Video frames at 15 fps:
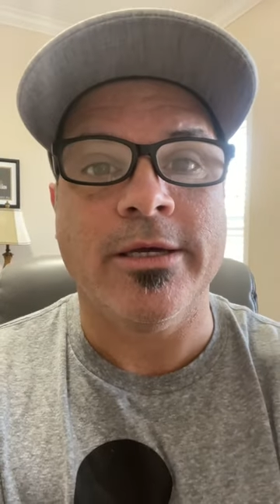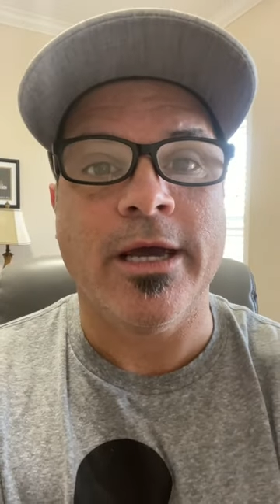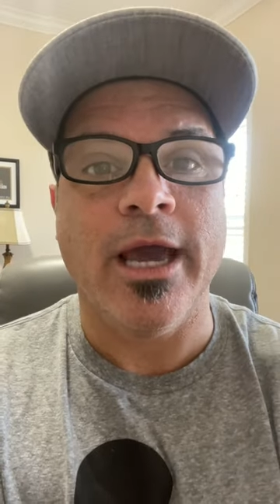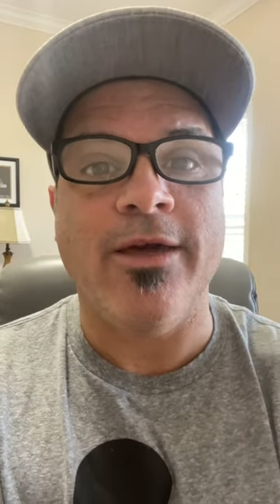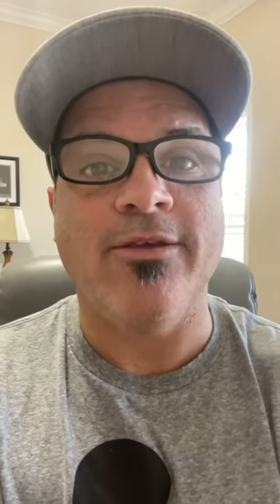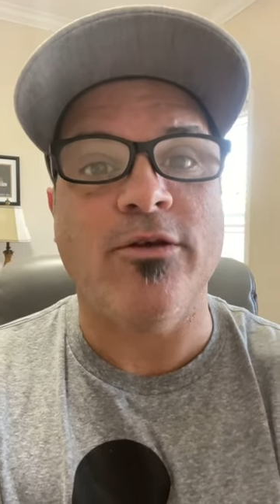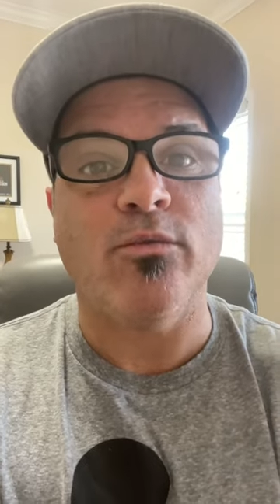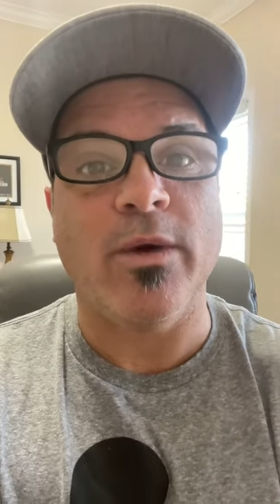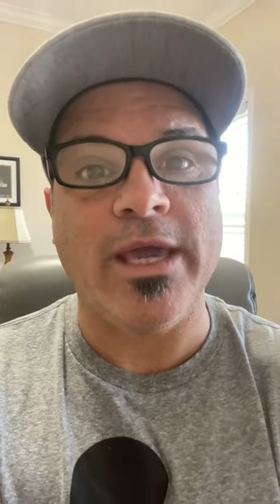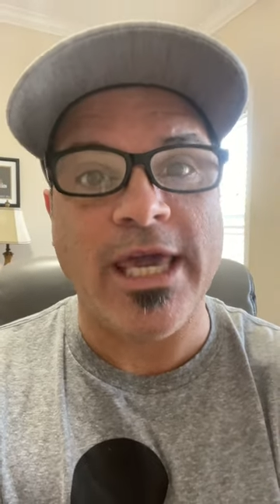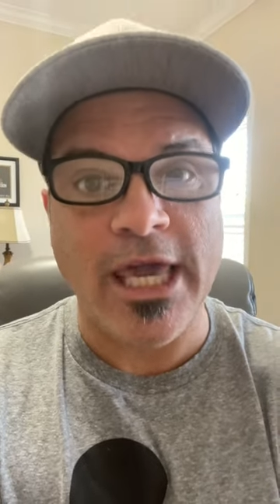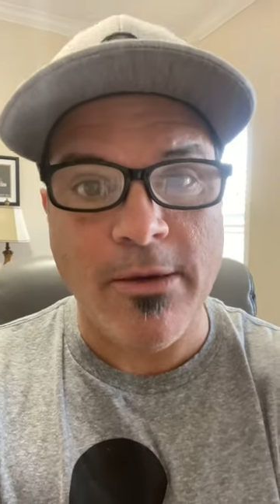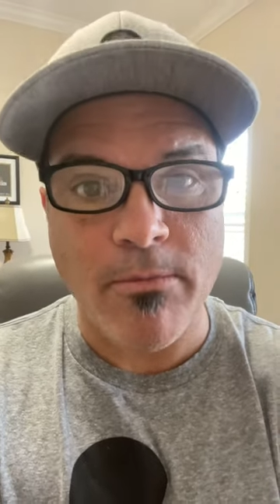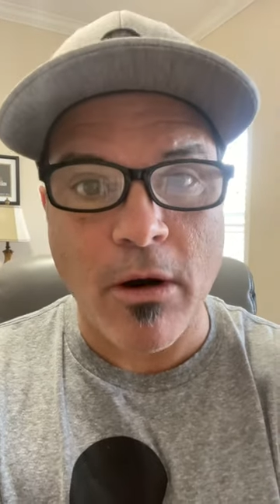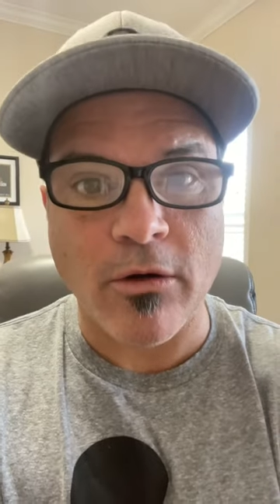and then we
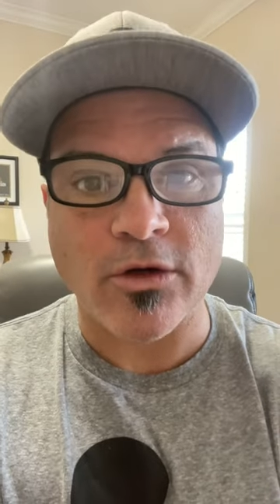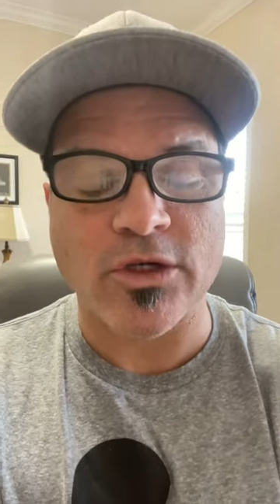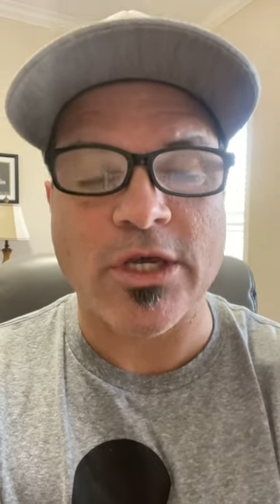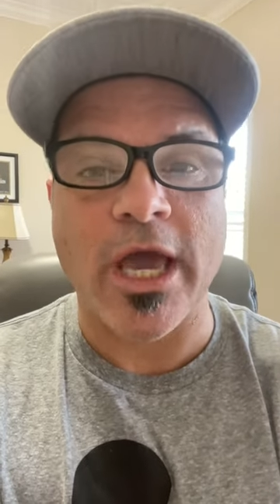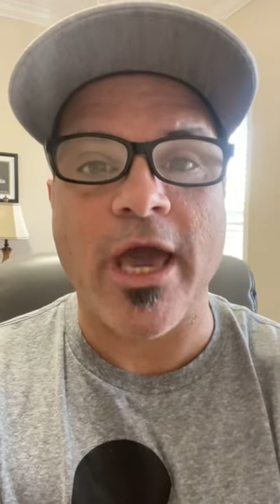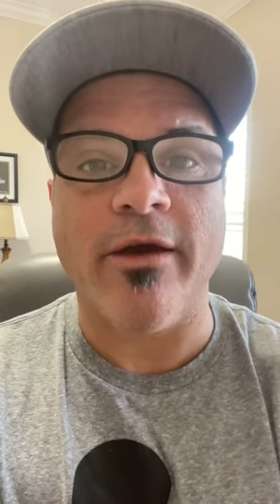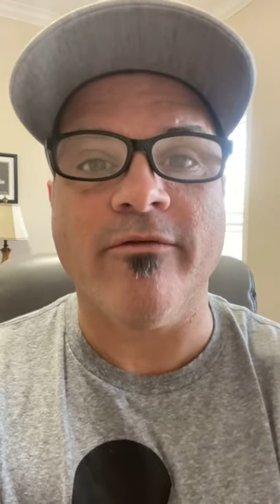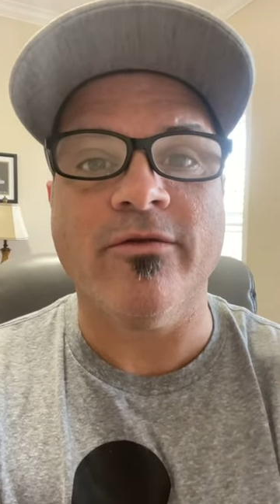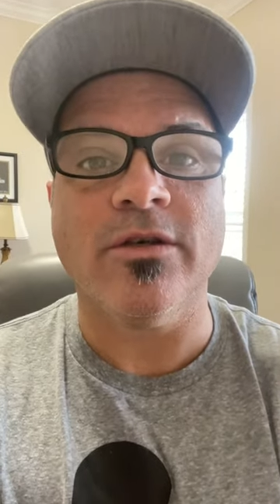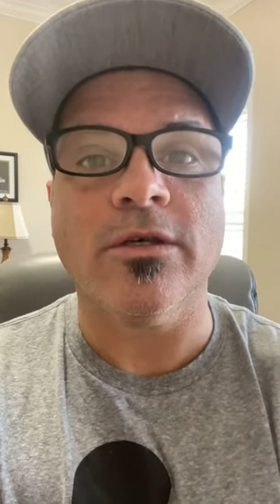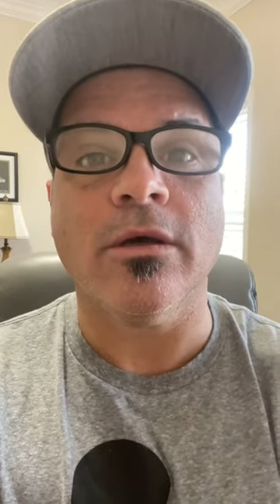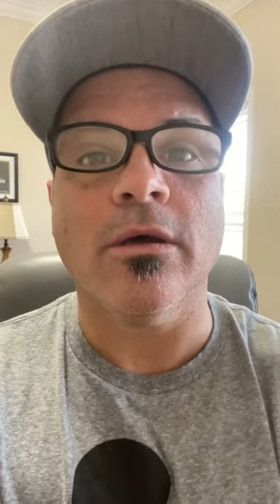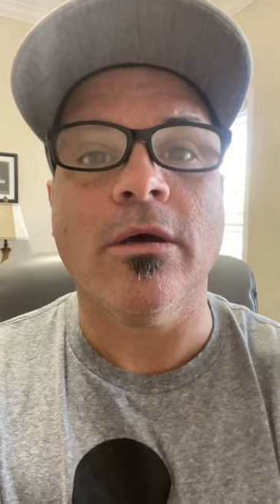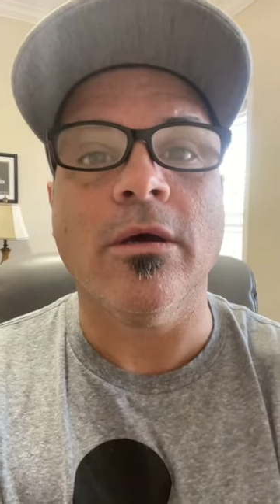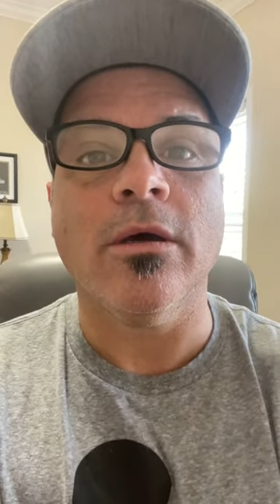keep ourselves
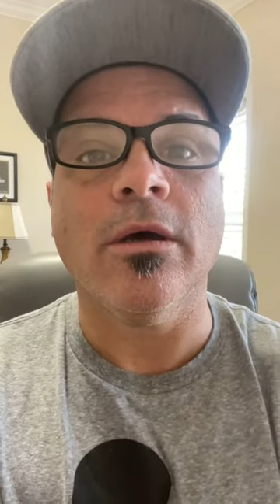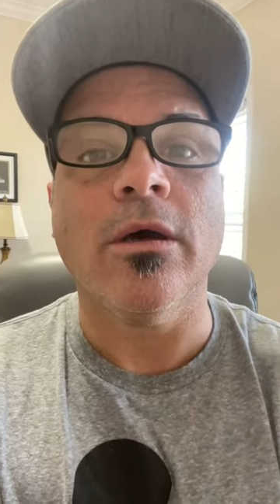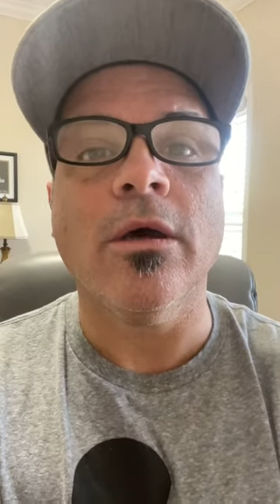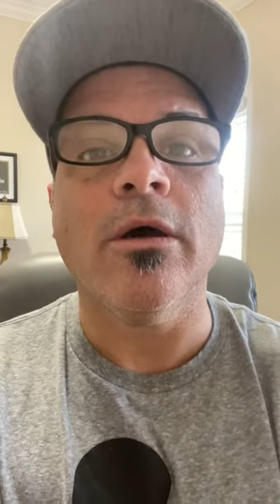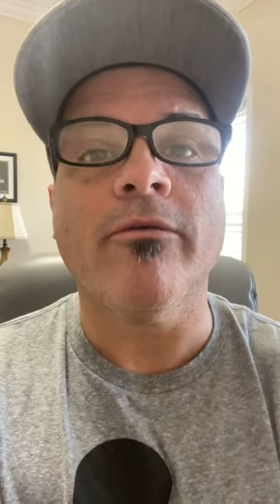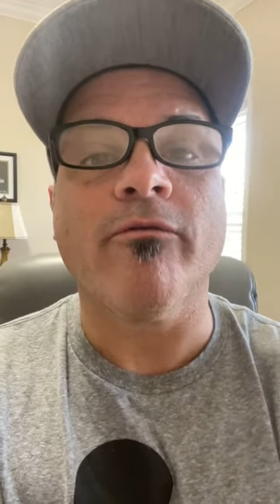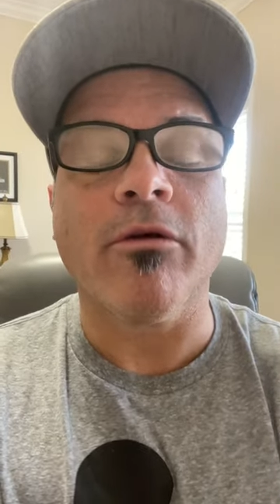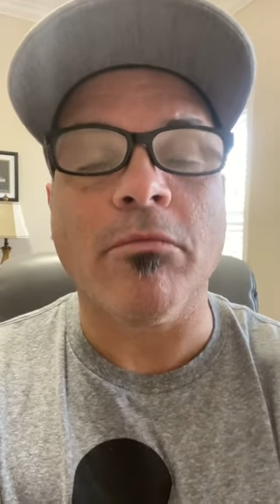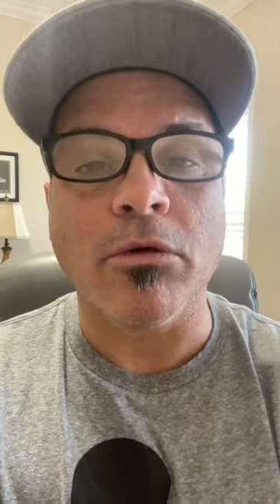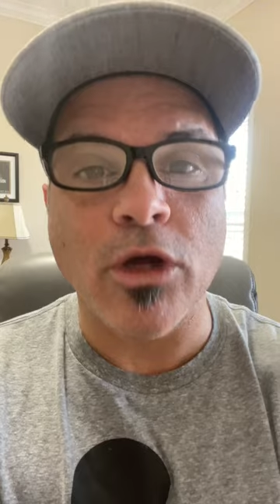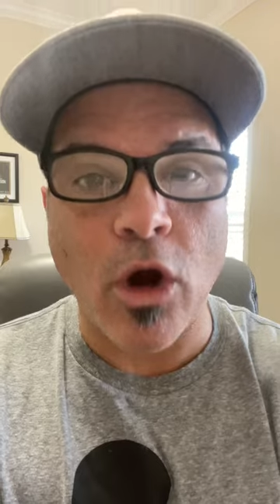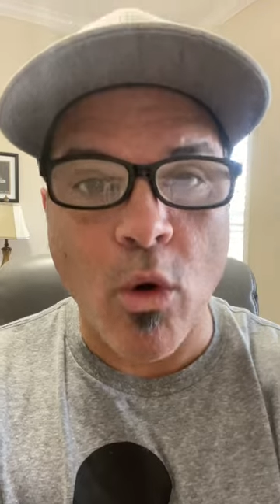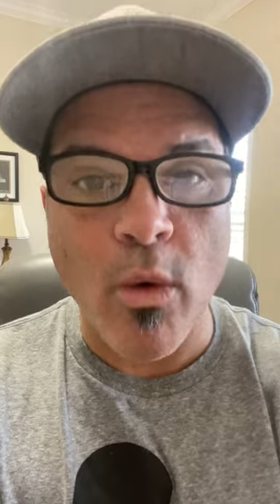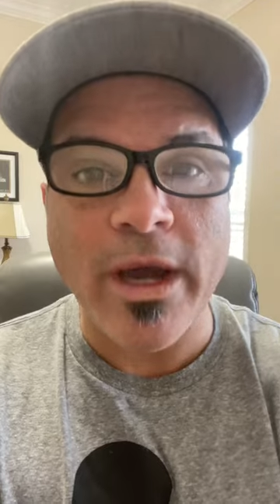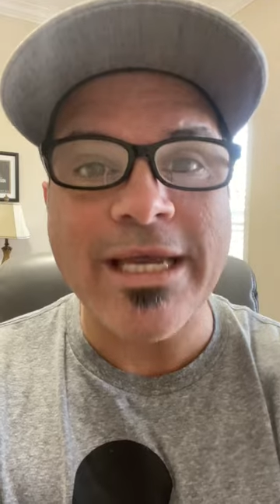from
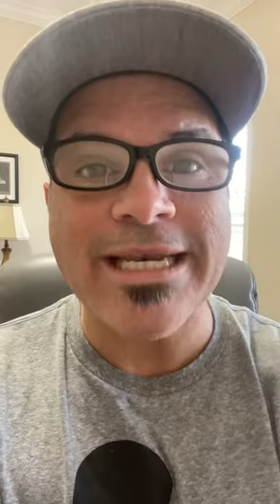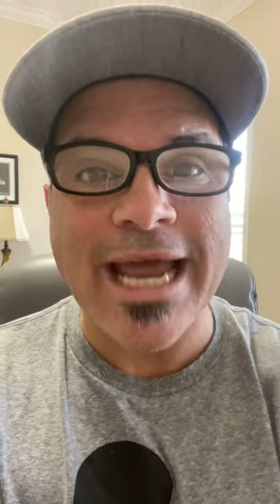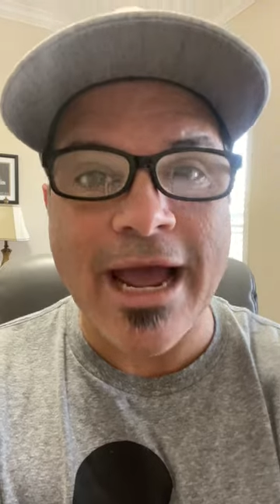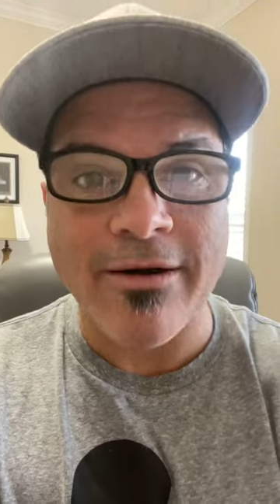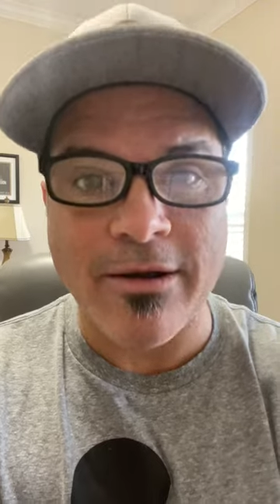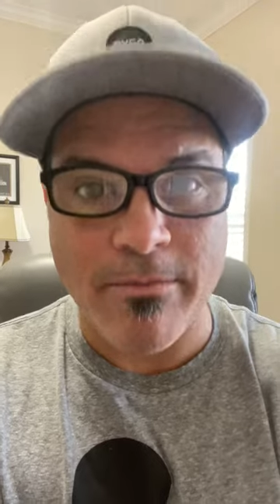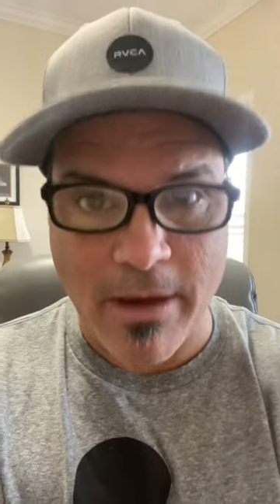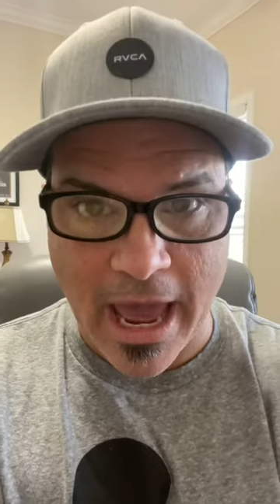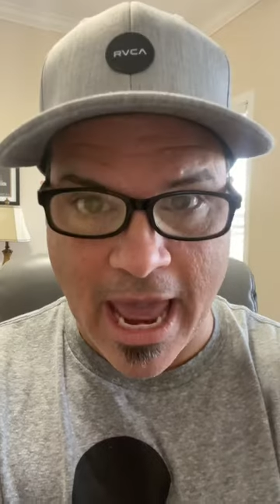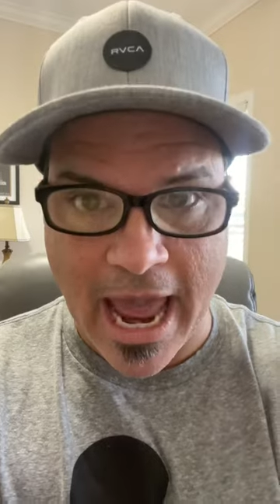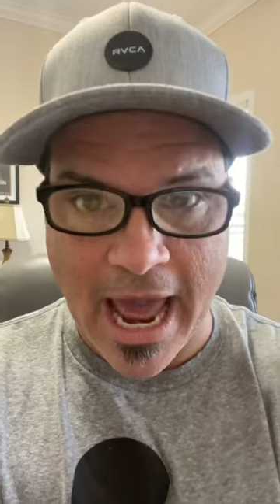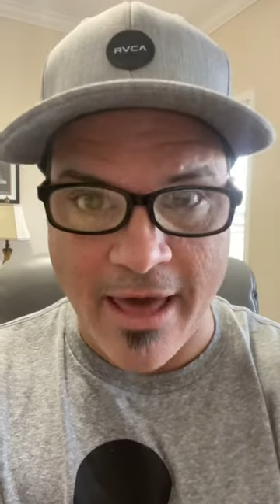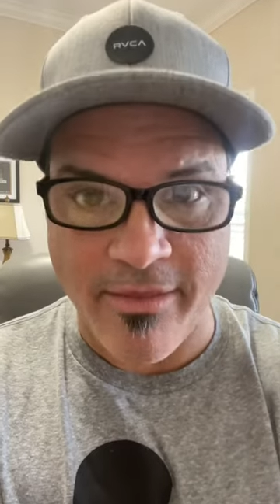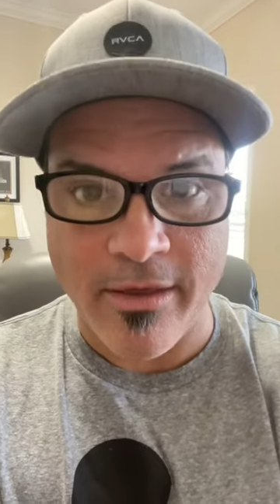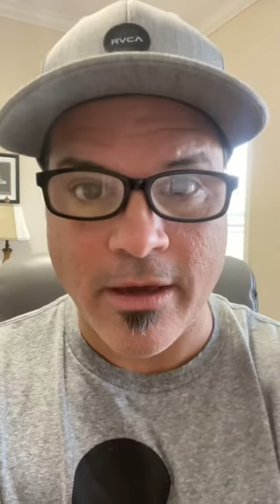going down a
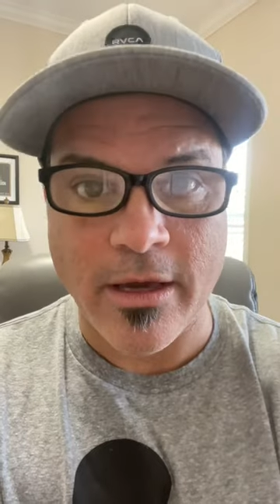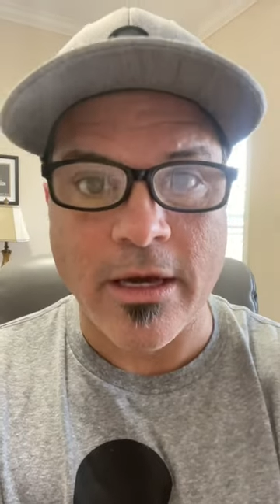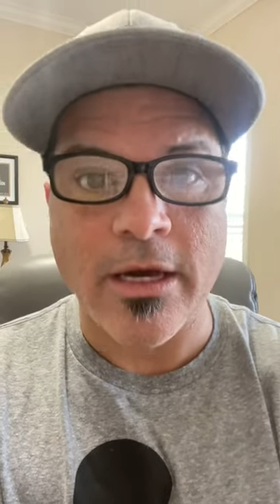path